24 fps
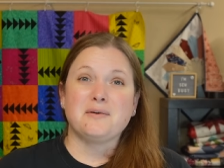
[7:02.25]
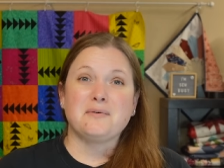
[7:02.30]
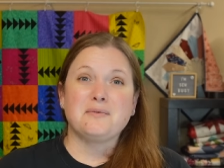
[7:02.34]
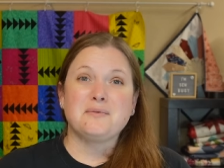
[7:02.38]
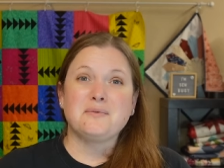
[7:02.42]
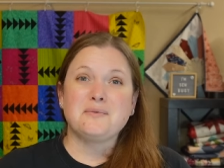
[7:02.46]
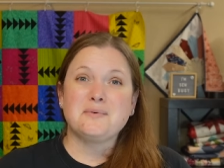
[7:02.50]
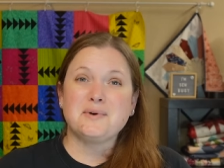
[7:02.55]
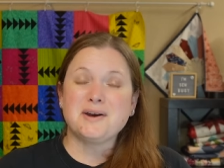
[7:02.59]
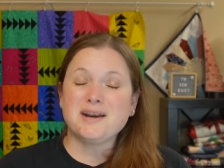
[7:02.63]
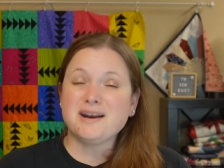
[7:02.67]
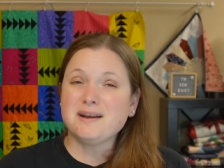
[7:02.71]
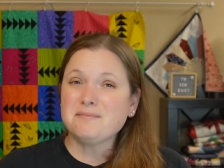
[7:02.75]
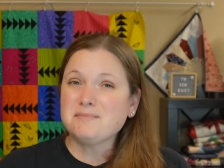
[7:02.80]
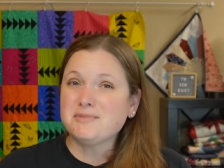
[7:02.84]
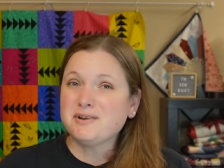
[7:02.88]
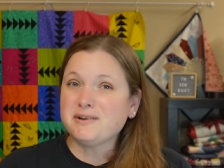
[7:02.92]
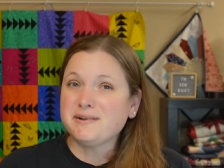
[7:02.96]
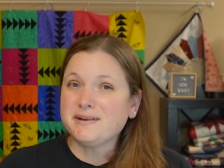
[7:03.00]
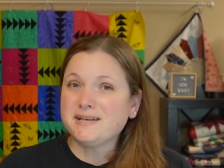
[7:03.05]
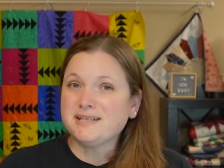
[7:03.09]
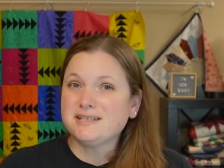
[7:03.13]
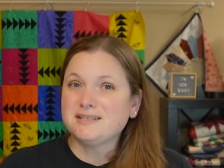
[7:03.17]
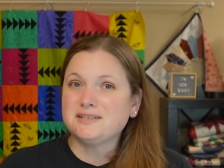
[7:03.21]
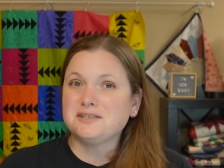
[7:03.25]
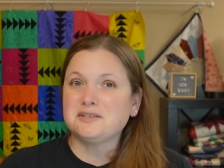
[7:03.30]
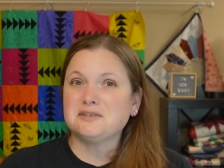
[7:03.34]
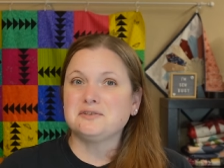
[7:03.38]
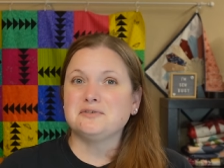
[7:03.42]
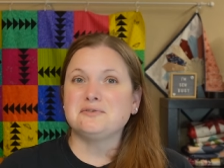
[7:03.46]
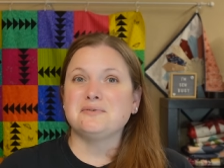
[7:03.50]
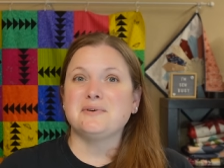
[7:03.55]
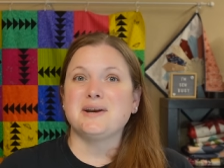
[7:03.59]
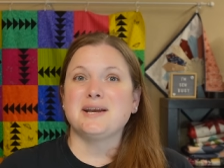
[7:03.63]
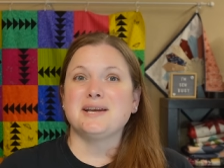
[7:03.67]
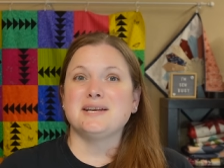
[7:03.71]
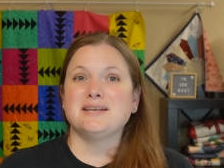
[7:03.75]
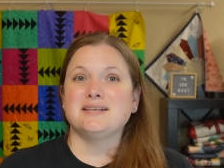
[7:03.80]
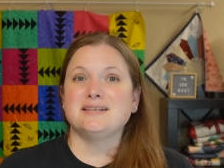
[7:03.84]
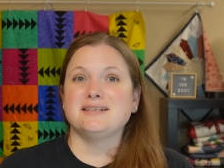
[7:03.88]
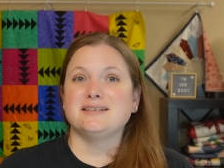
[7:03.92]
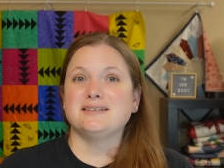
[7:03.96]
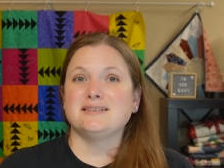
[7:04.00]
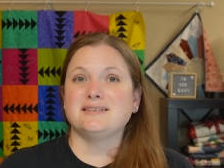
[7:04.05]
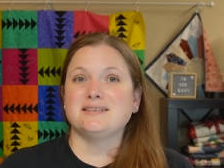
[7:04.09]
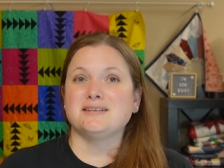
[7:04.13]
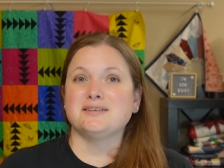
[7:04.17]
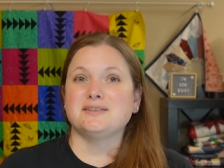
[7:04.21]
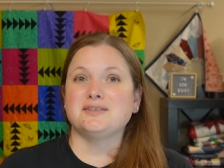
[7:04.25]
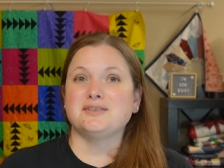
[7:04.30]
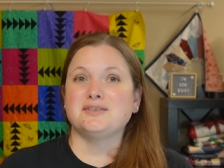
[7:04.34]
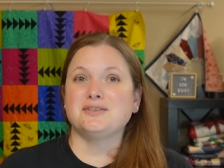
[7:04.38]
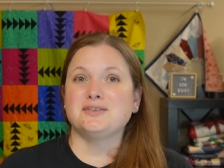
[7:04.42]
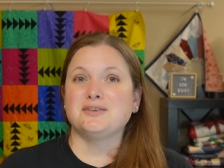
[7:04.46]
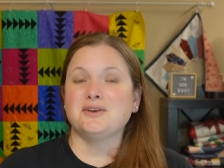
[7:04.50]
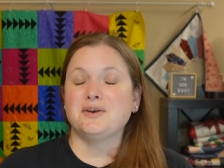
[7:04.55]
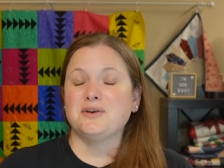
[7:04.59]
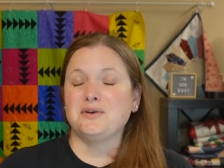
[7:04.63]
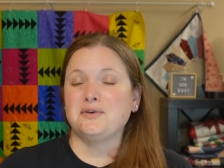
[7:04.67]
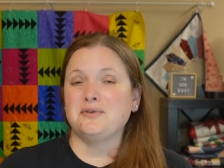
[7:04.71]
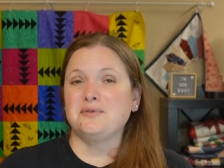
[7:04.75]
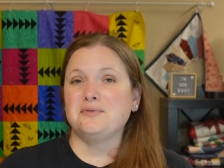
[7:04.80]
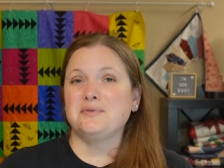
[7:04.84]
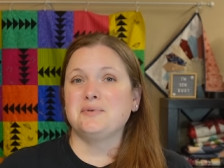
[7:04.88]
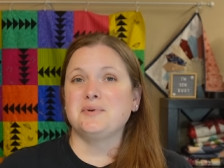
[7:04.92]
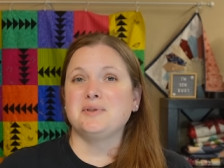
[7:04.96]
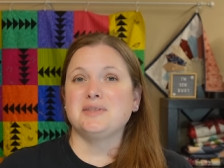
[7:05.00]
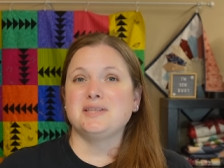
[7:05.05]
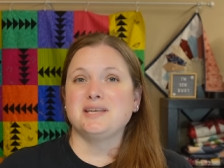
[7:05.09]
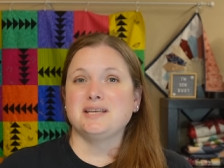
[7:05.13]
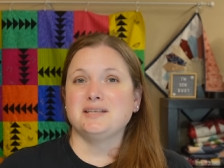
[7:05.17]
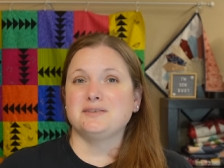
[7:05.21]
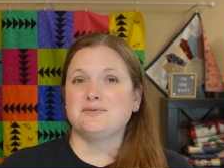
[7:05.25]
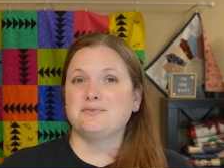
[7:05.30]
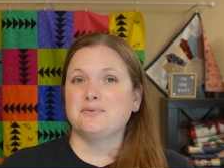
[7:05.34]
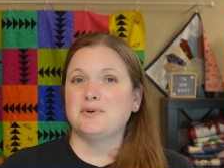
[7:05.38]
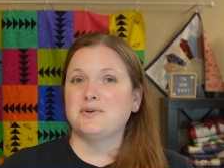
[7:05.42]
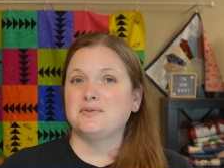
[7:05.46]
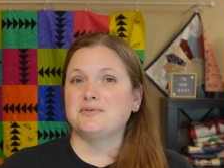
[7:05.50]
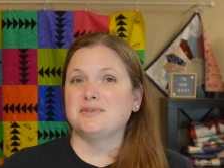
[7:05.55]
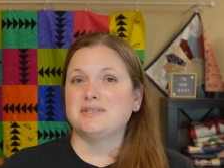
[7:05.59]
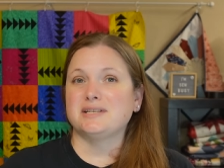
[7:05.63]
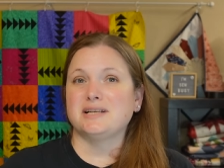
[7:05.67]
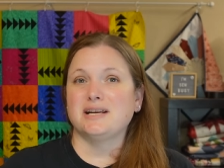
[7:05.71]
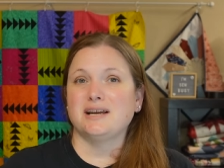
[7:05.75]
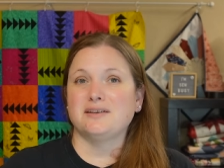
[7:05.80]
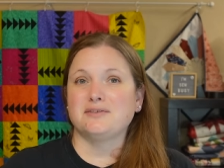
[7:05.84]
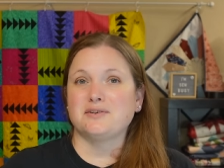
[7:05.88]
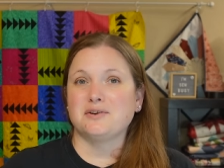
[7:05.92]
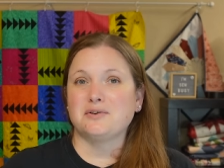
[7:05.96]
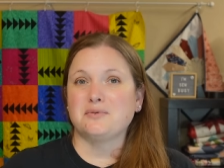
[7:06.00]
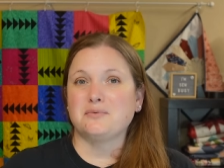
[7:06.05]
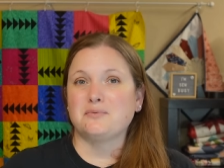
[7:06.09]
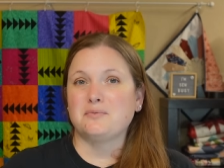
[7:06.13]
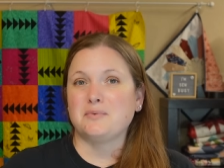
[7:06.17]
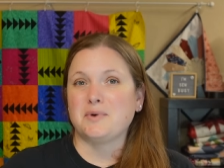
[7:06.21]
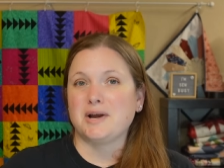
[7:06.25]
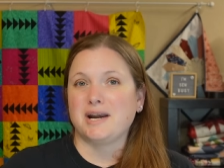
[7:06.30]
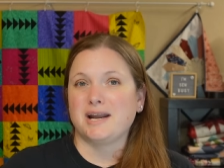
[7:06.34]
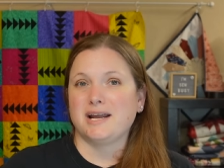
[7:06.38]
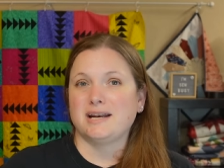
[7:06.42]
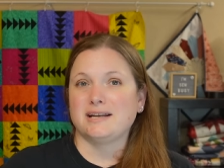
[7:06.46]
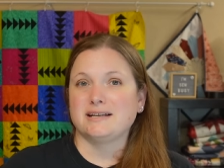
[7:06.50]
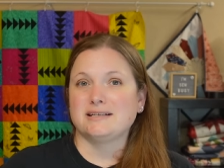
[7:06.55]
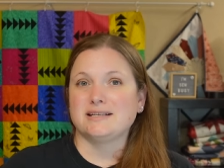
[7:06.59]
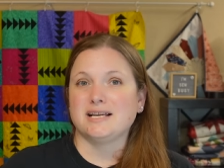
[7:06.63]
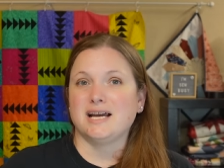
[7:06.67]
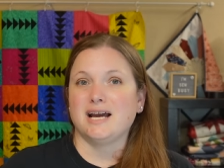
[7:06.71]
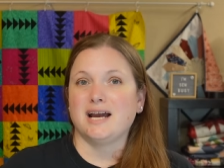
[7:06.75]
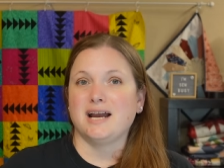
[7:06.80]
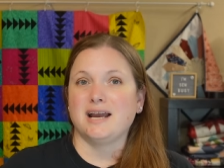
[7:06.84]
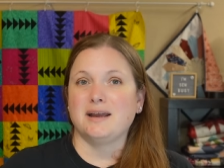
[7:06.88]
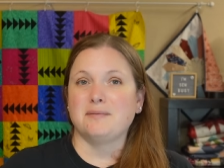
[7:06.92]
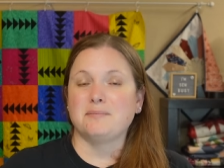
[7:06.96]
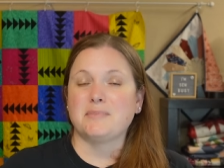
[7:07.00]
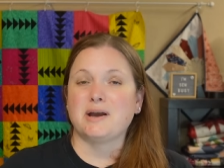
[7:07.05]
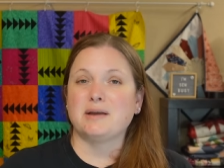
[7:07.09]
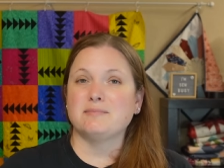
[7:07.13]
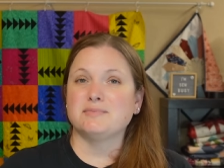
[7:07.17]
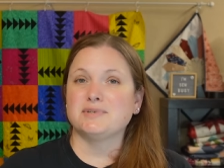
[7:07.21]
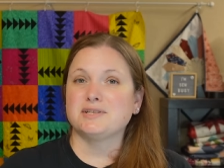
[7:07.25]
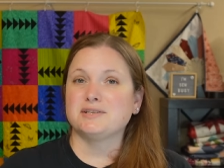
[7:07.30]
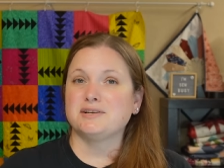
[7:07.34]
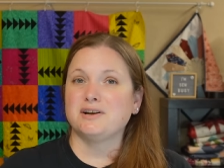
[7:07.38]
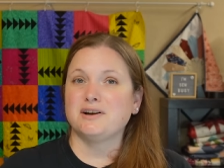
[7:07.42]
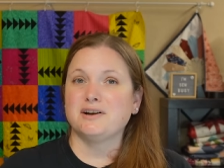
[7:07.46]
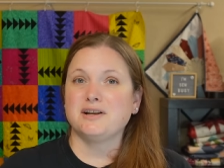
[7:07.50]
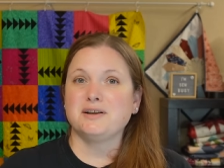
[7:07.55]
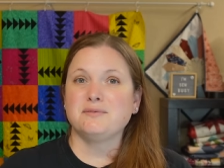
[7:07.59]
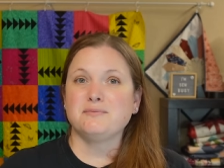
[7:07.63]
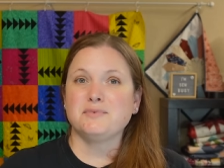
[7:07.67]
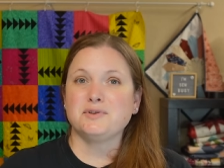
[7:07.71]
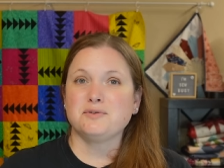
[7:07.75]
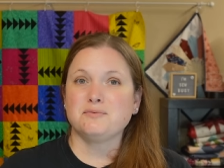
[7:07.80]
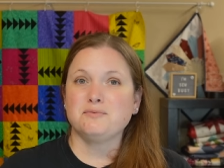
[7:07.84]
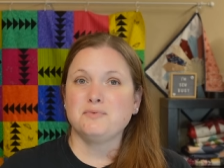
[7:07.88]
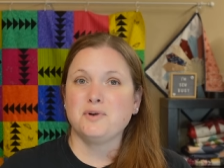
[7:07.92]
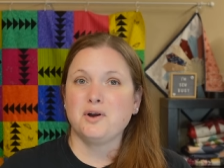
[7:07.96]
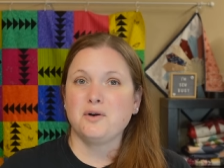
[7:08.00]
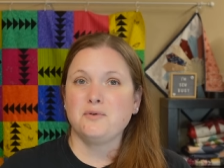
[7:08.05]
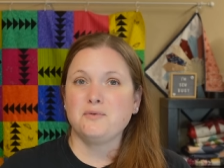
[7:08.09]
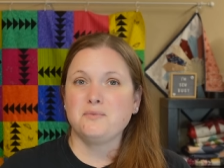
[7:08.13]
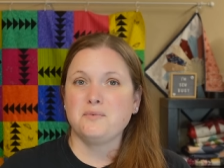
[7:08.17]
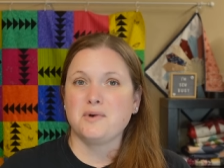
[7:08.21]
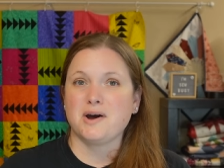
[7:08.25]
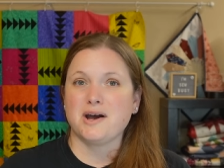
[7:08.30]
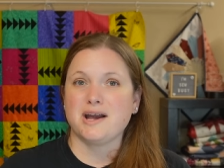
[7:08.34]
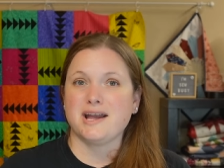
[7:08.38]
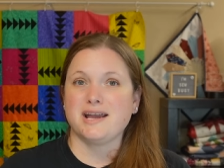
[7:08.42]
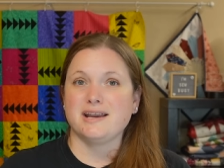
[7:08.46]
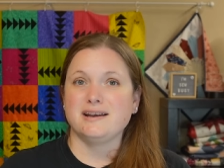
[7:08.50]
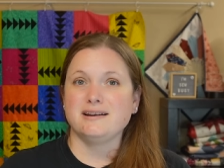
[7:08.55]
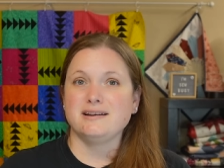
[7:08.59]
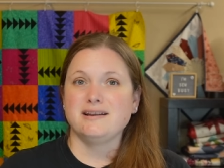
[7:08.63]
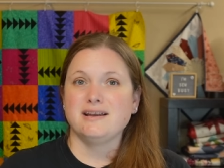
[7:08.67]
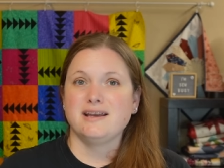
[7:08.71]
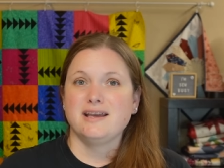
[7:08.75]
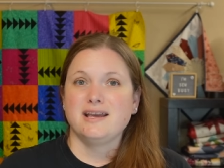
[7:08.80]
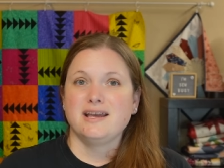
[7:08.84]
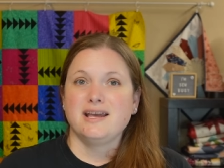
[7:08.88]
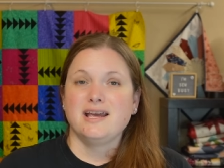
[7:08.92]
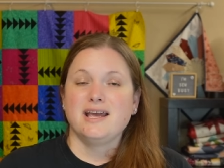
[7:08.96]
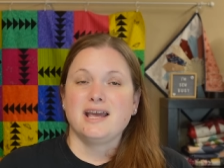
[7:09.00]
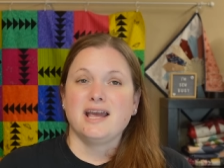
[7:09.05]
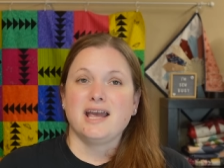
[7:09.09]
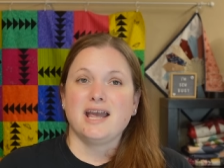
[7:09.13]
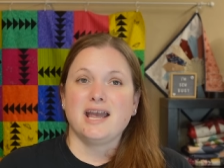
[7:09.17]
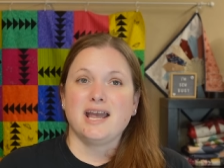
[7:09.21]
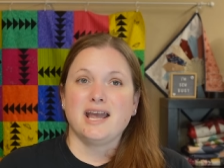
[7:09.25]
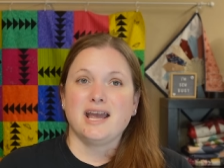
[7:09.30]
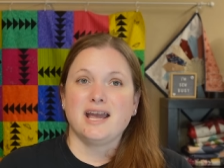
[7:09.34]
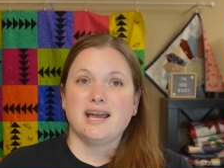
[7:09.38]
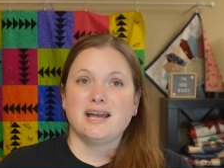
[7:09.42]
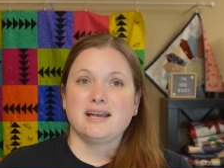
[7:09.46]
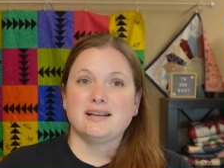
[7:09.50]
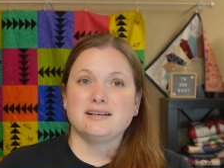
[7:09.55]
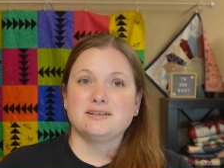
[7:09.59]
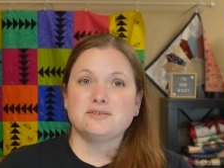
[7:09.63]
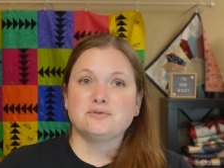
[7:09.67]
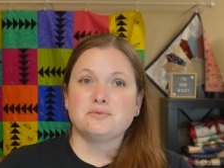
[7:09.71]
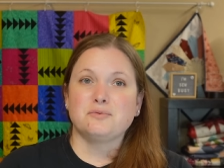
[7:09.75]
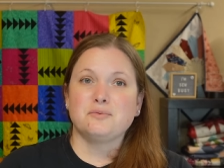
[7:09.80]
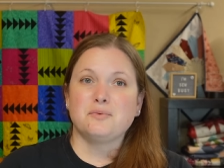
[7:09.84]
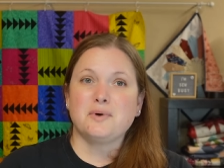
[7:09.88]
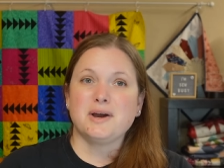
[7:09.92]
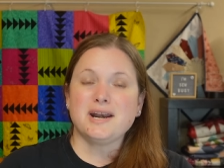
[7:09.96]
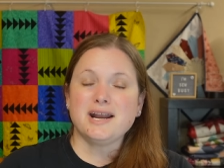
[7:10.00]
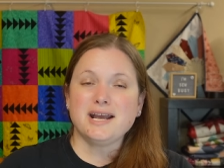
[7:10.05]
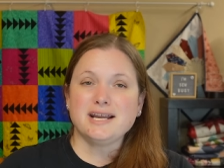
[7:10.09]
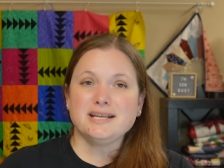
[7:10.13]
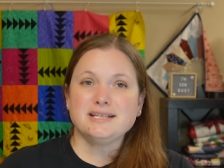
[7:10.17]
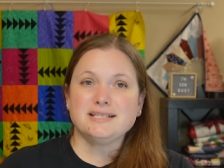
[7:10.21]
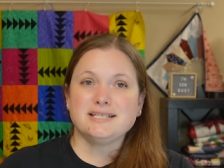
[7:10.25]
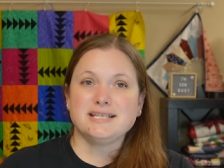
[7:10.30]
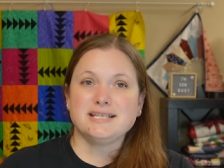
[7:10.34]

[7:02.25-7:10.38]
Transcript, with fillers: What I'm going to do is sew these rows together one at a time. I'm starting with row one and what I